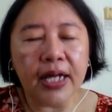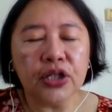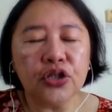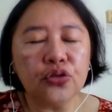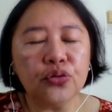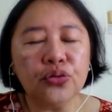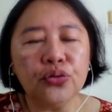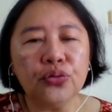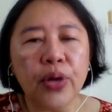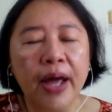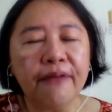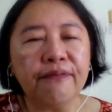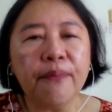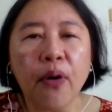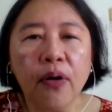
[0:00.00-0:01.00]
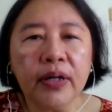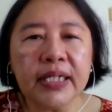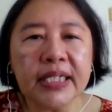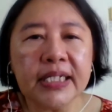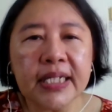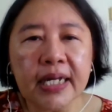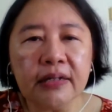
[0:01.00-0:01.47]
to have more
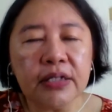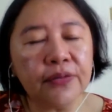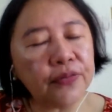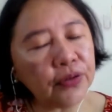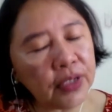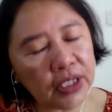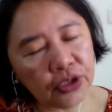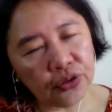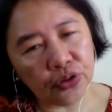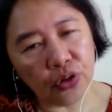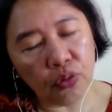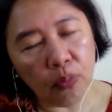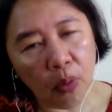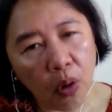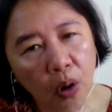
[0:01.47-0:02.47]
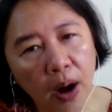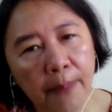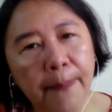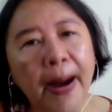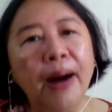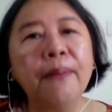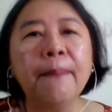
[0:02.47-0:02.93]
details if you need to know more
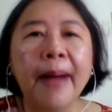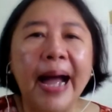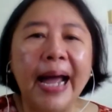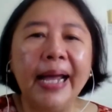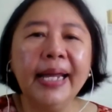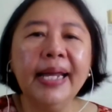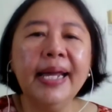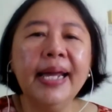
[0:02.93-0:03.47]
about my